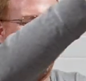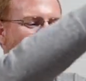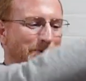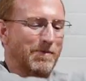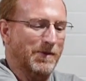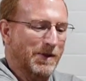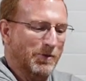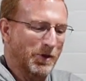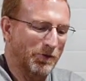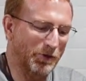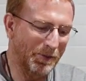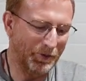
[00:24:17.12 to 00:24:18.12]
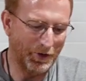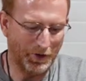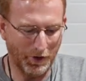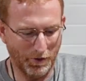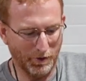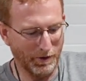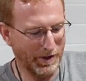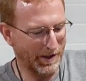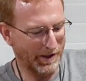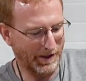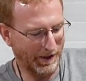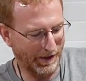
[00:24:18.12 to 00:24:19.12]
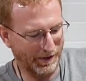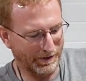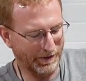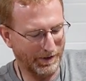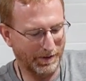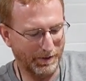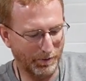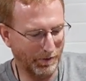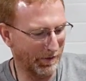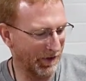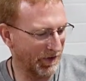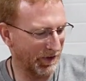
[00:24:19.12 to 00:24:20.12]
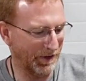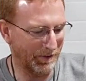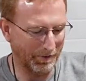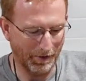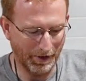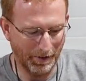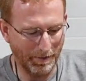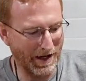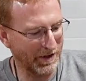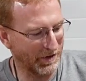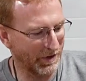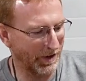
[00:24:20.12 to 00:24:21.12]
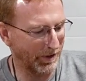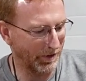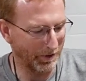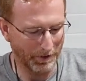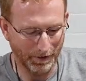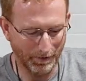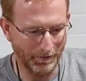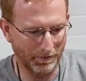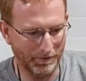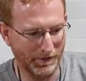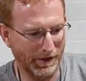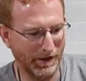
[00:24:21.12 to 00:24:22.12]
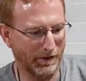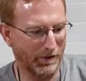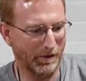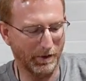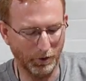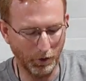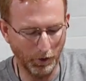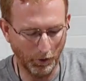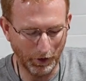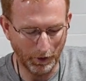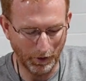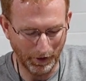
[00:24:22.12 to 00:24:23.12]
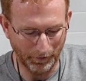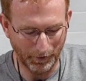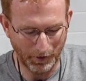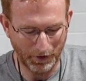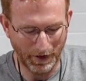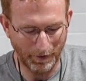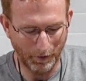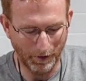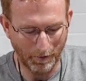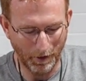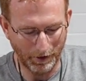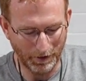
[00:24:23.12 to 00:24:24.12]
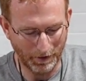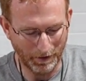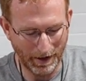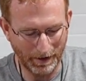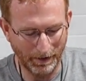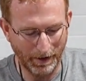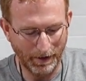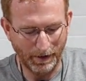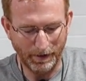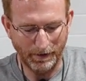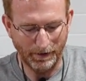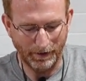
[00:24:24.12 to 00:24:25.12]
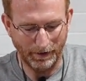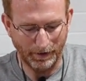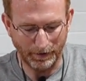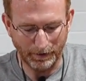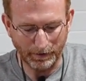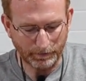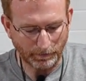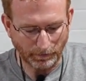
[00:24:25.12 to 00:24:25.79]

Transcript: so I'm gonna flip this over and put my seam on the back side here and I'll do the window on the front side where the markings are at. And